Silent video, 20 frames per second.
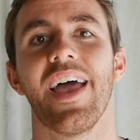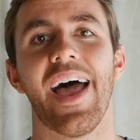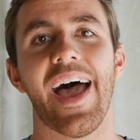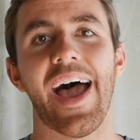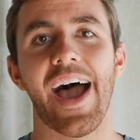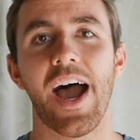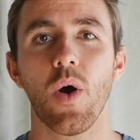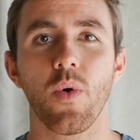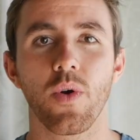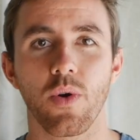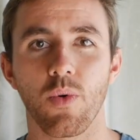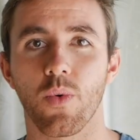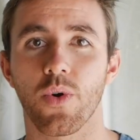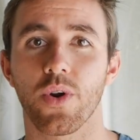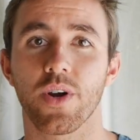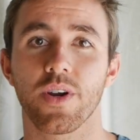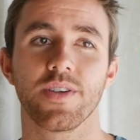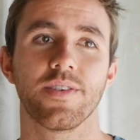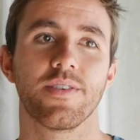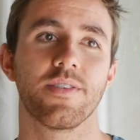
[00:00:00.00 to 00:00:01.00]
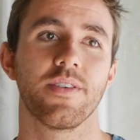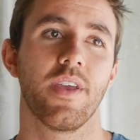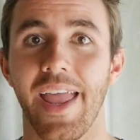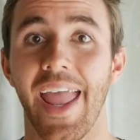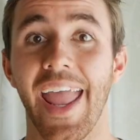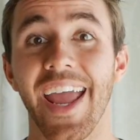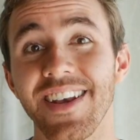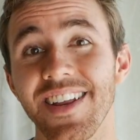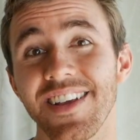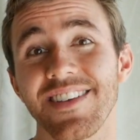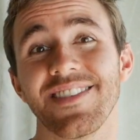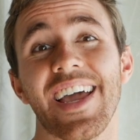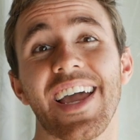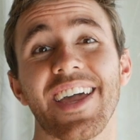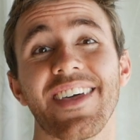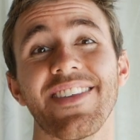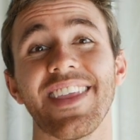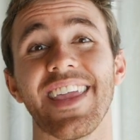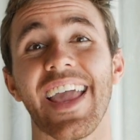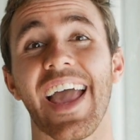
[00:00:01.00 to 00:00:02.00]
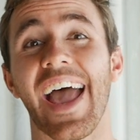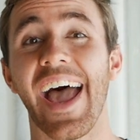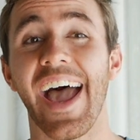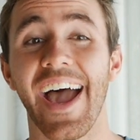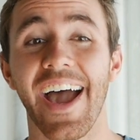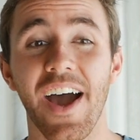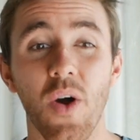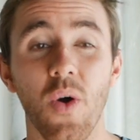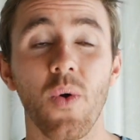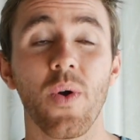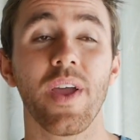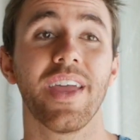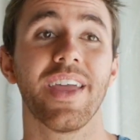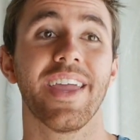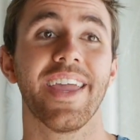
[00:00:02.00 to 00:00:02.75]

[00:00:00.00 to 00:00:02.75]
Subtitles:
how it works, and exactly how